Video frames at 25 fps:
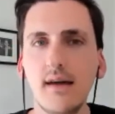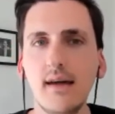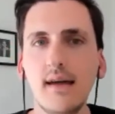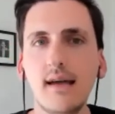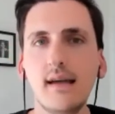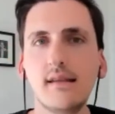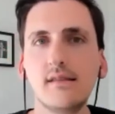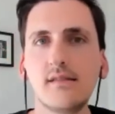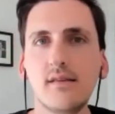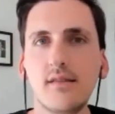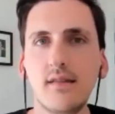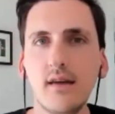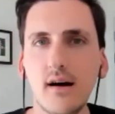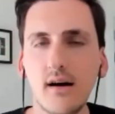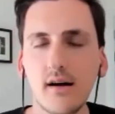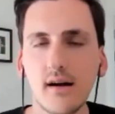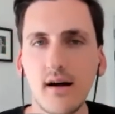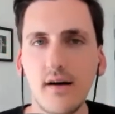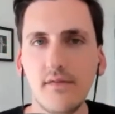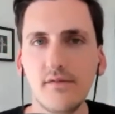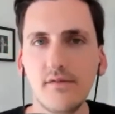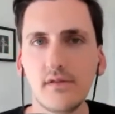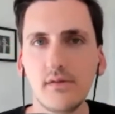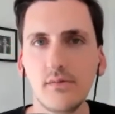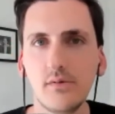into the
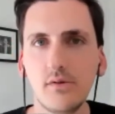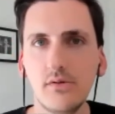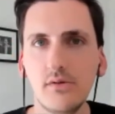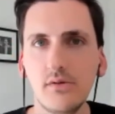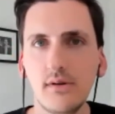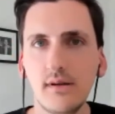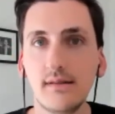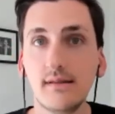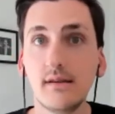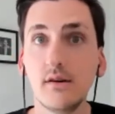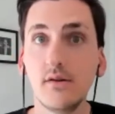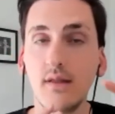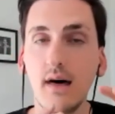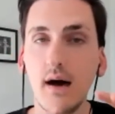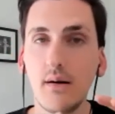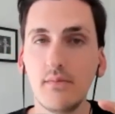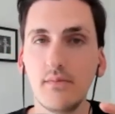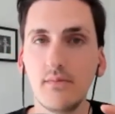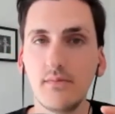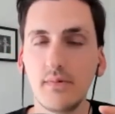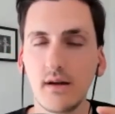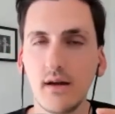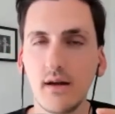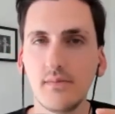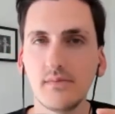uncomfortable until that
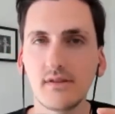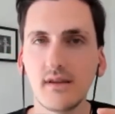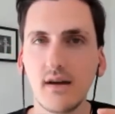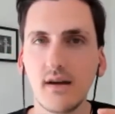becomes